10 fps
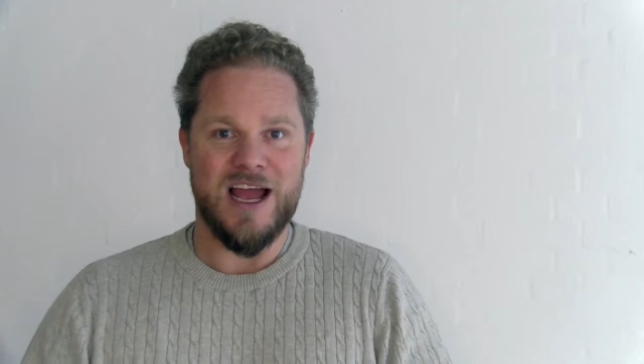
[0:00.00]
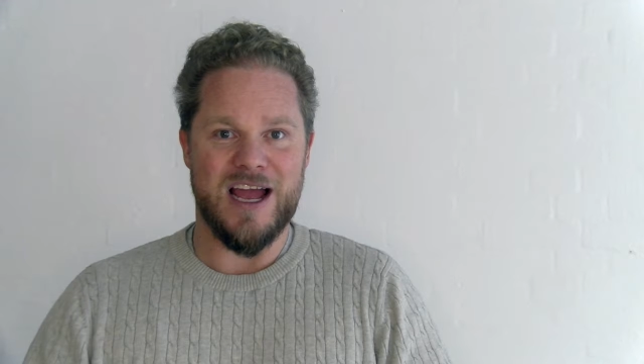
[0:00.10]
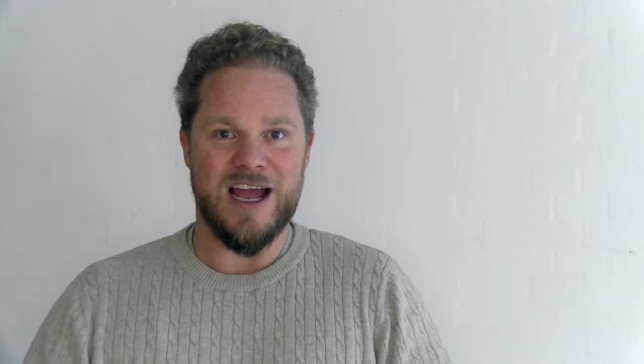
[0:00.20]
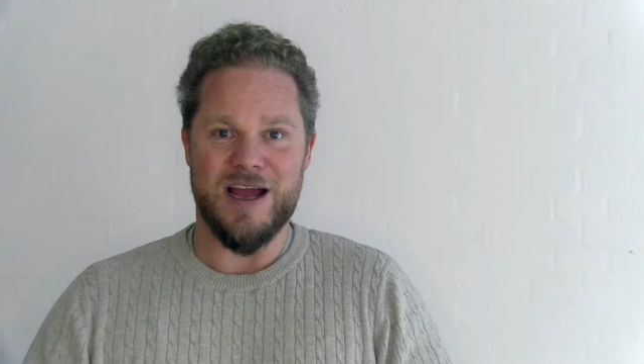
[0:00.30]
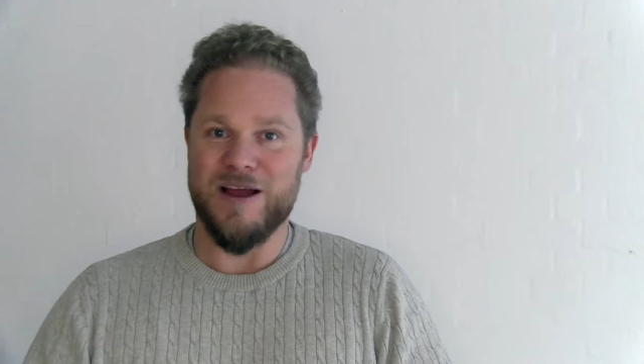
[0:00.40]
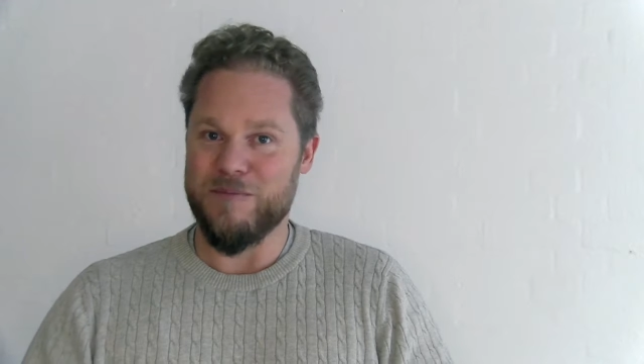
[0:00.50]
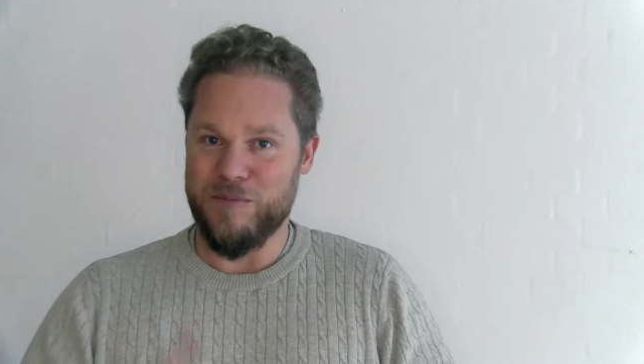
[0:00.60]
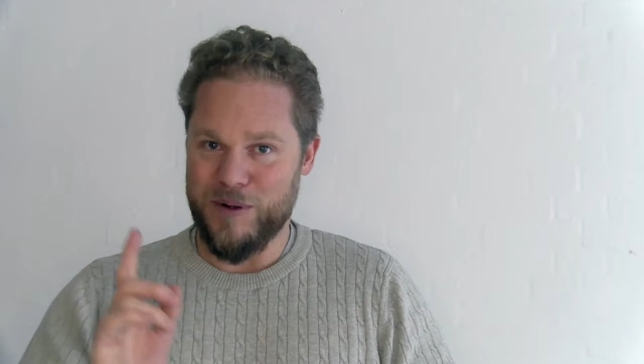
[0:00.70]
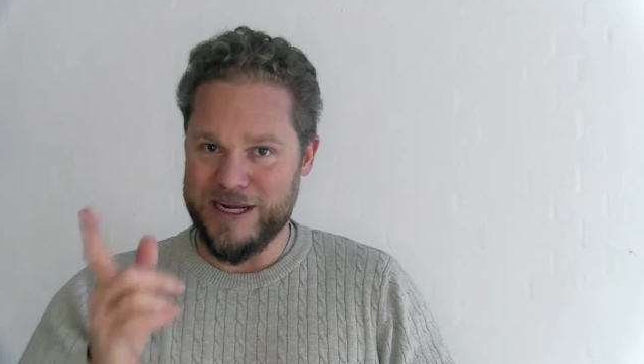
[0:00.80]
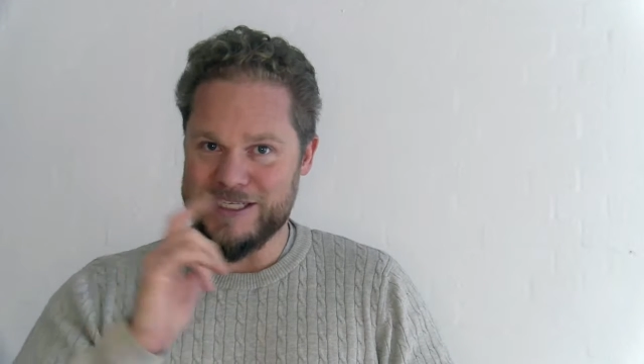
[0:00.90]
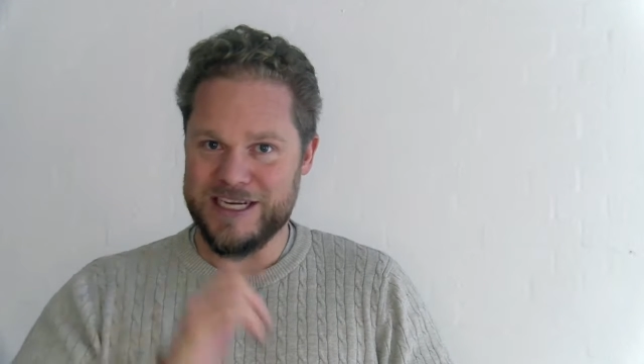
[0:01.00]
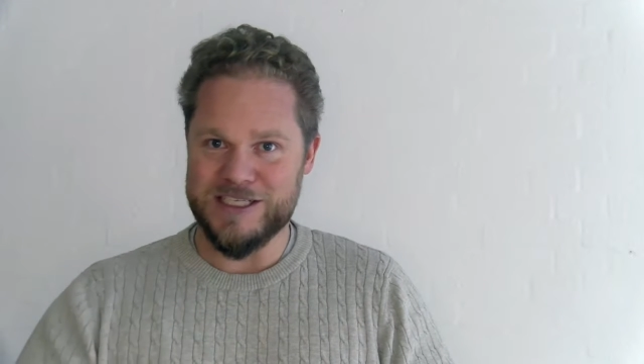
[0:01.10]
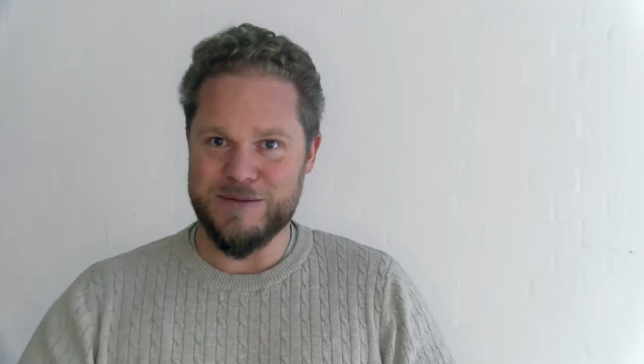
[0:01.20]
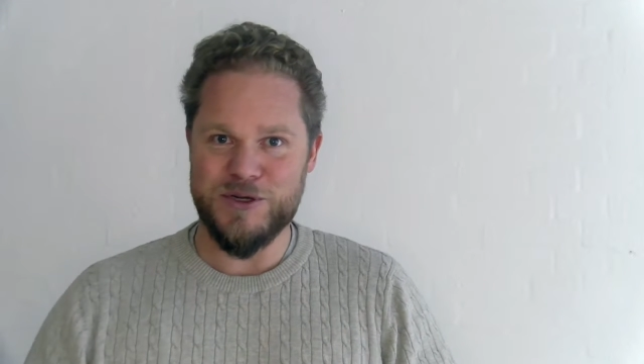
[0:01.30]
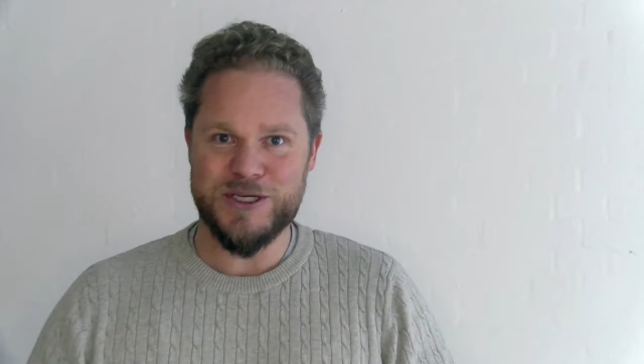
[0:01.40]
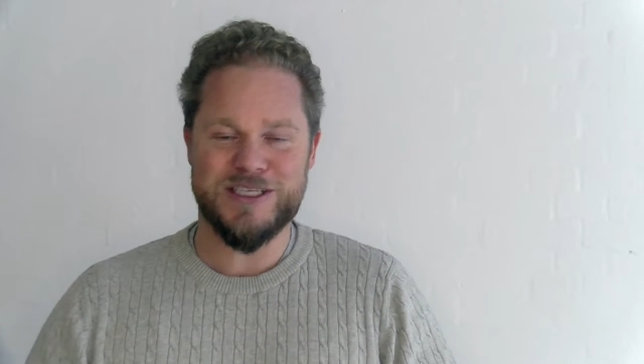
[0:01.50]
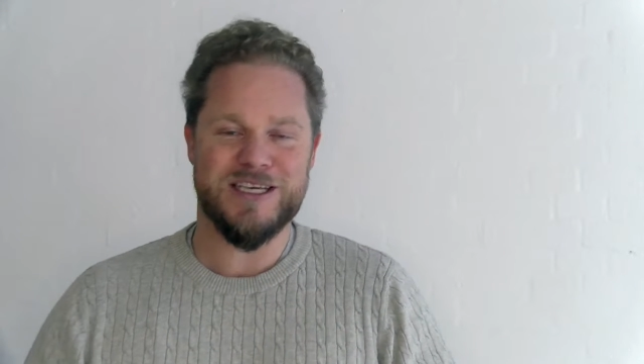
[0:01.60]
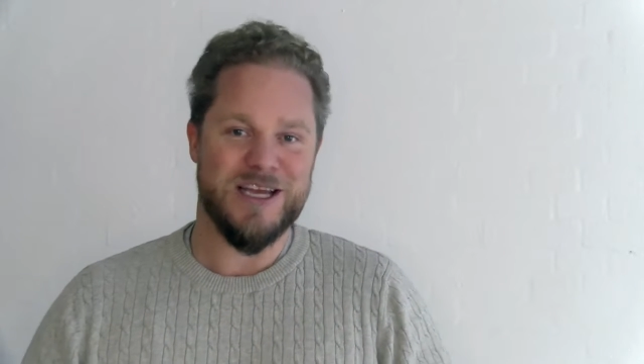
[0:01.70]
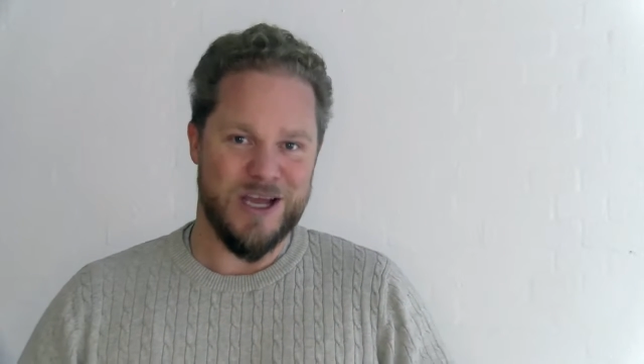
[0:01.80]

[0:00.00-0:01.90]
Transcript: uh, plane tickets are booked